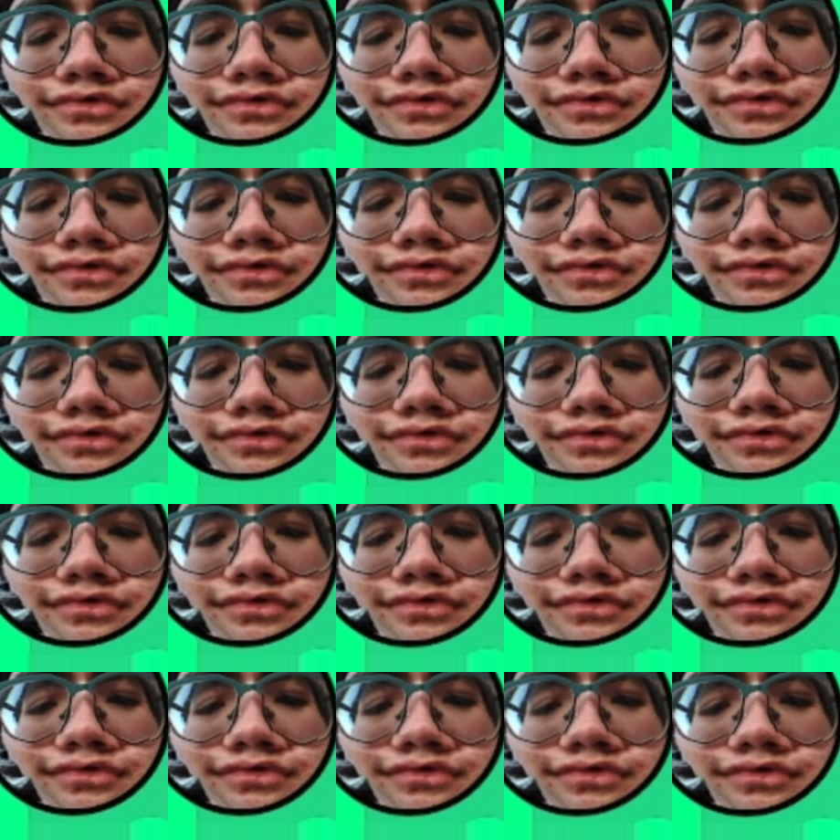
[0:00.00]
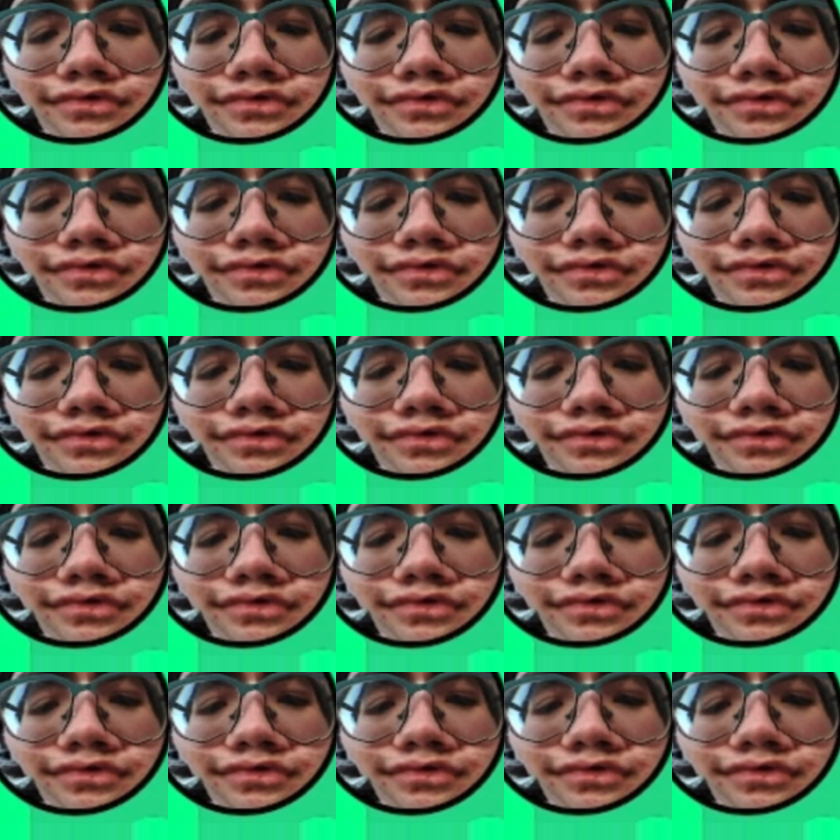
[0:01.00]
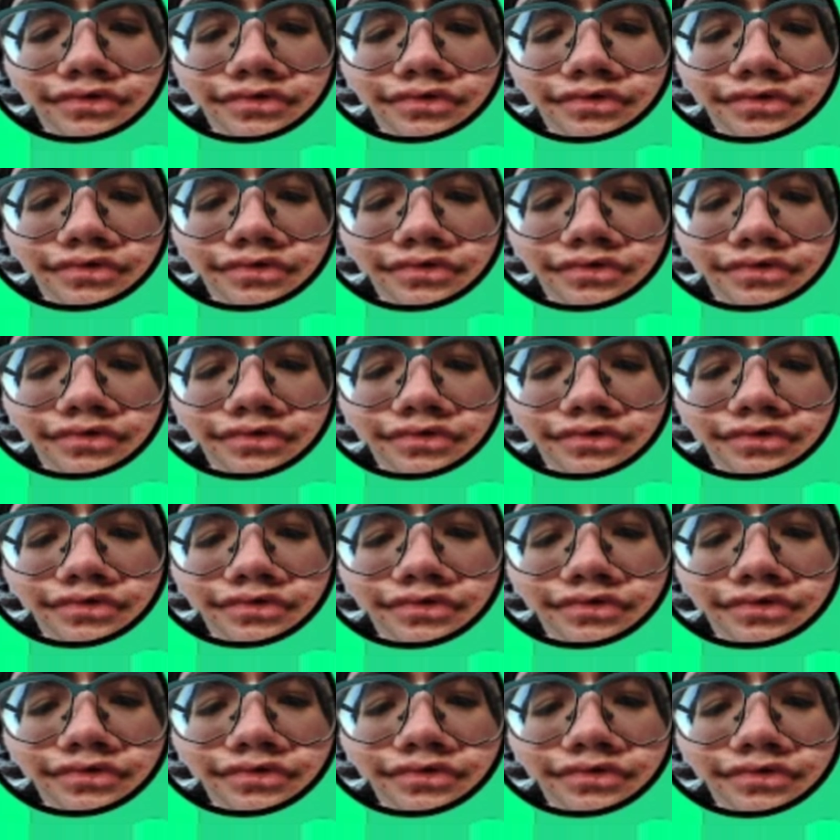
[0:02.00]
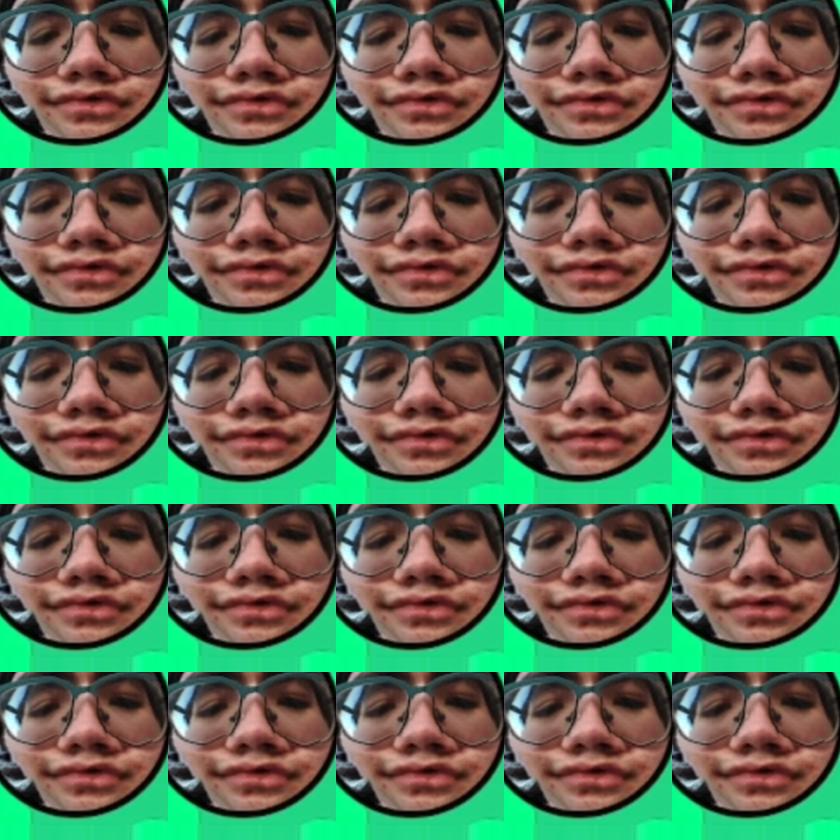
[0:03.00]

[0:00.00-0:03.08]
(silence)